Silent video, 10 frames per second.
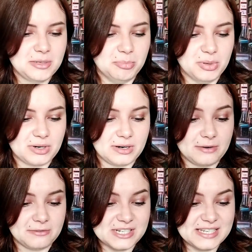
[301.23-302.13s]
book
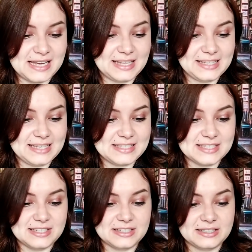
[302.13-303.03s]
covers, and it's
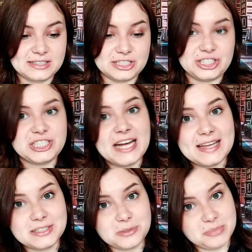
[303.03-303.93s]
the
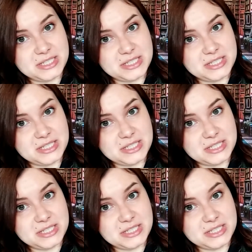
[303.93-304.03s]
Shatter Me